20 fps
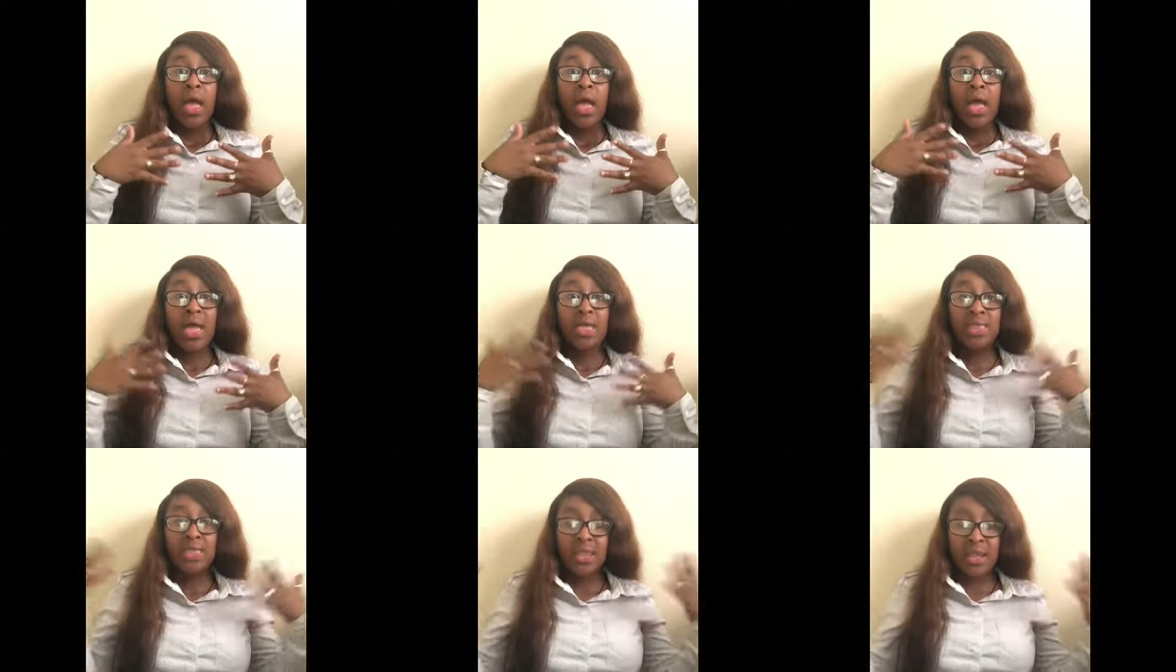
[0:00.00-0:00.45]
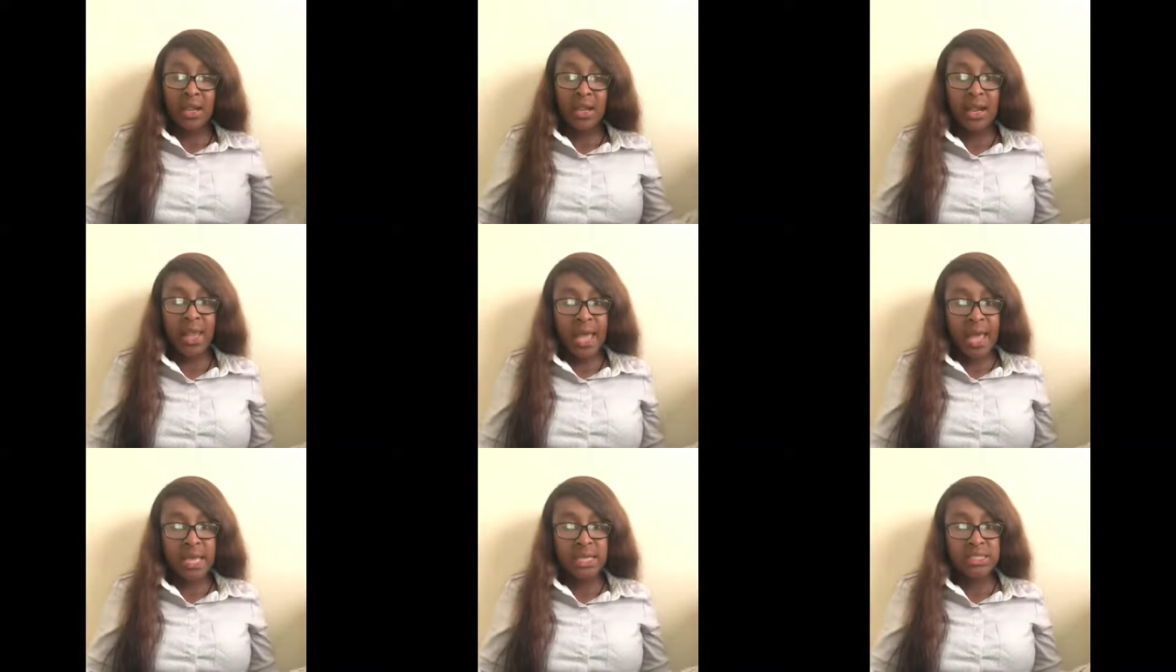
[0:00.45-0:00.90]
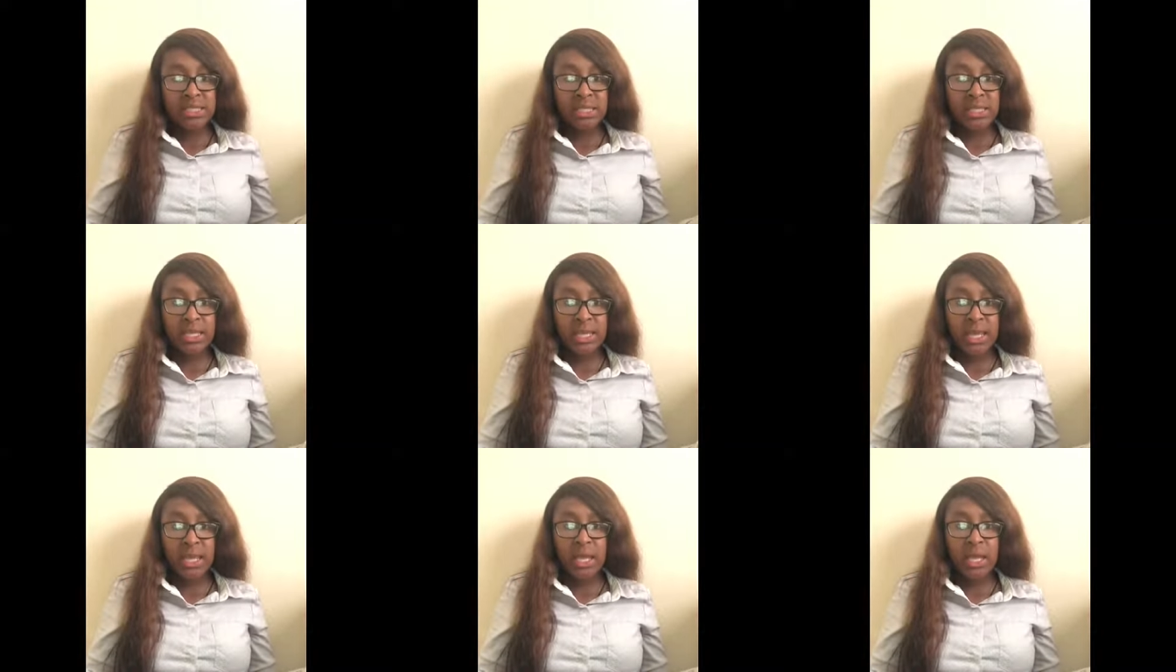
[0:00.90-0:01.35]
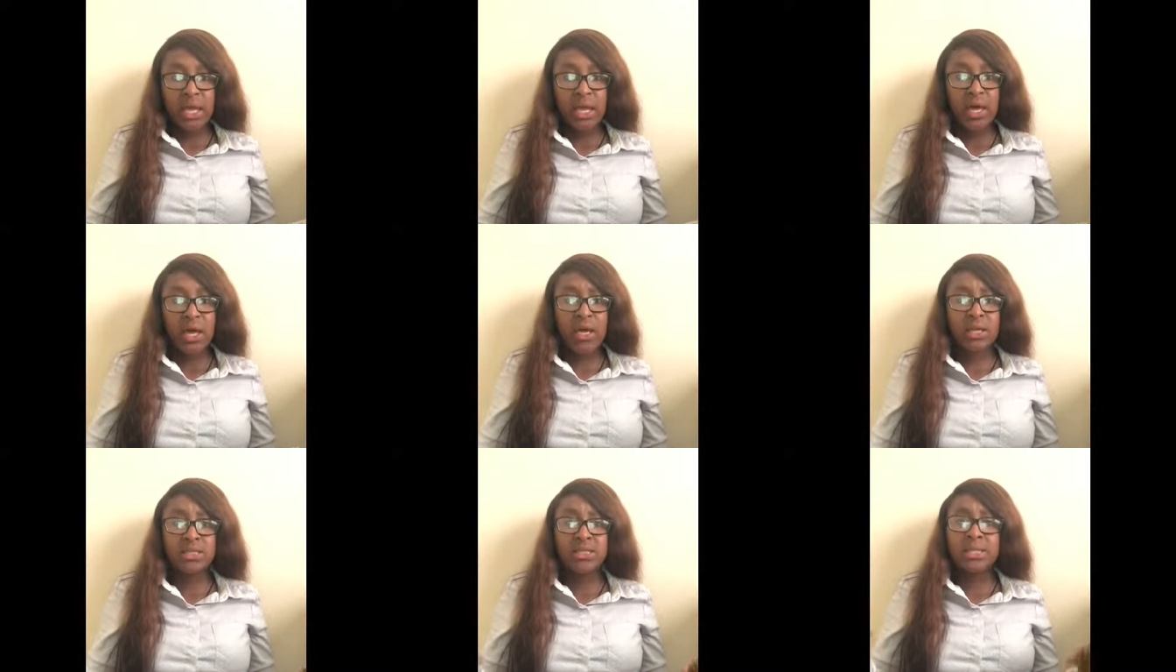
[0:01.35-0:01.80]
And then the last thing,
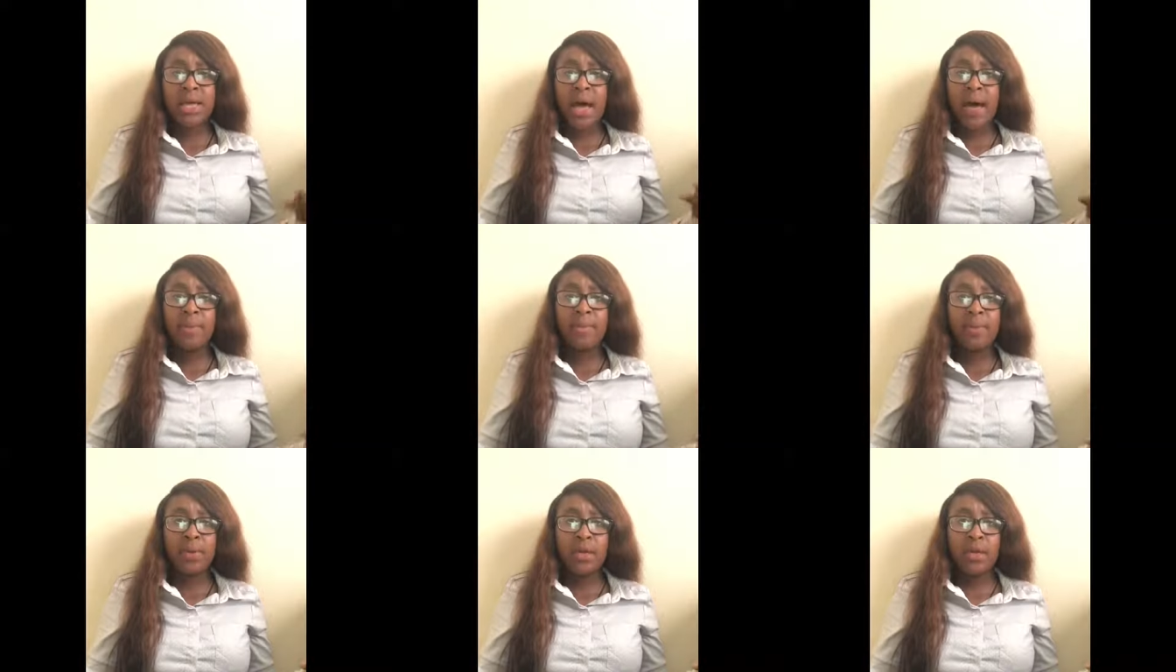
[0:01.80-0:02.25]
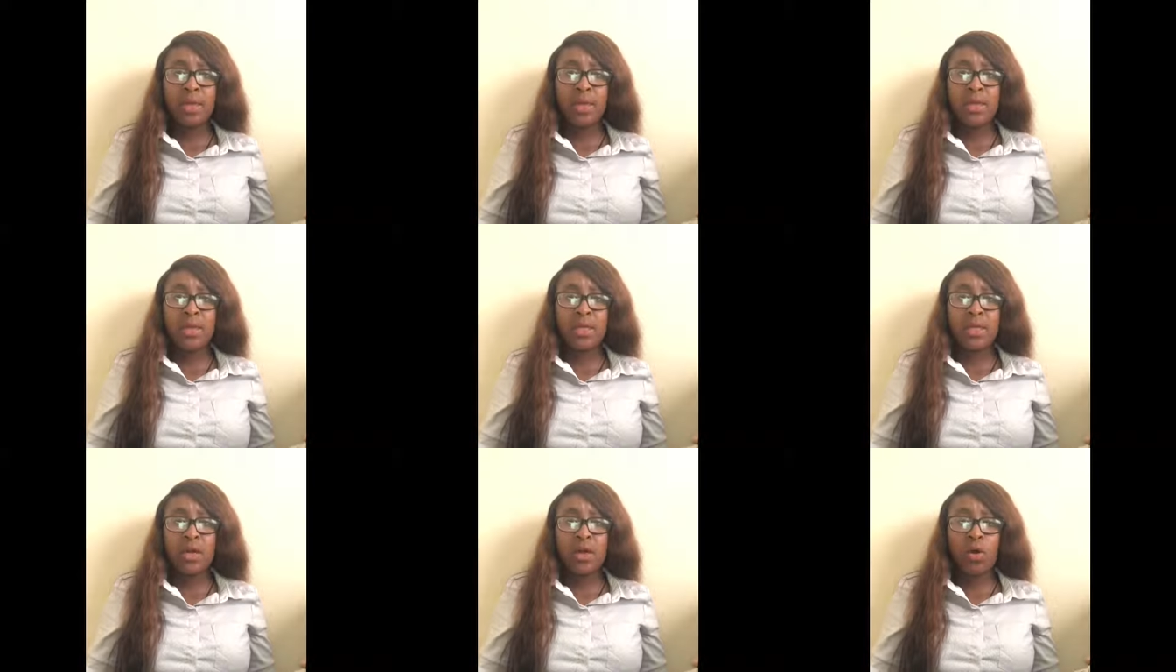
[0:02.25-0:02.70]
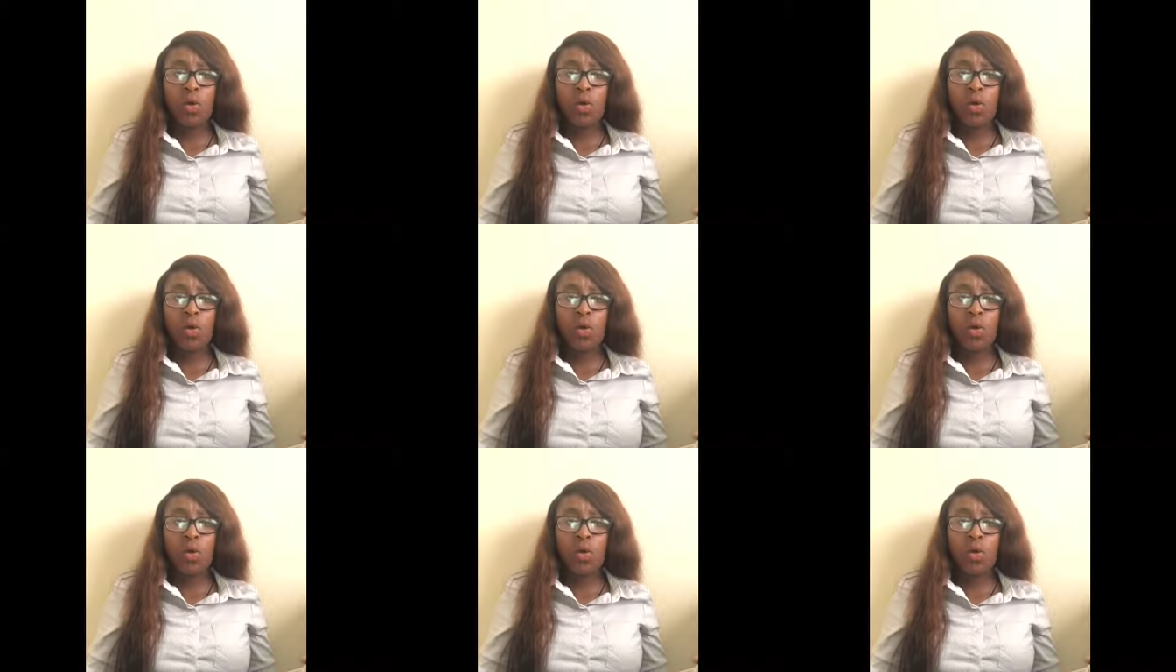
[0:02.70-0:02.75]
a topic